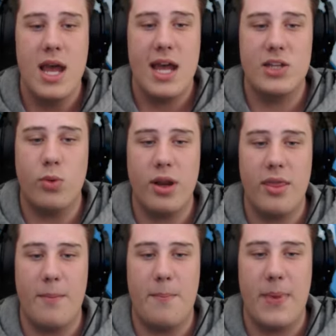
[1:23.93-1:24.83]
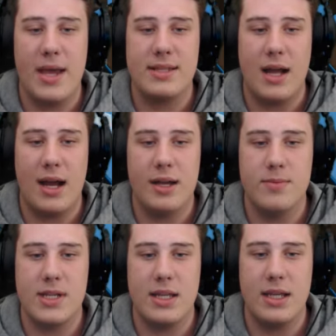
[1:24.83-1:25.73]
It's one of the best
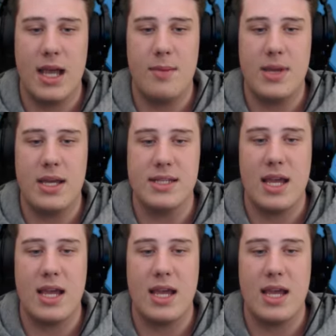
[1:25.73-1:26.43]
items in the game because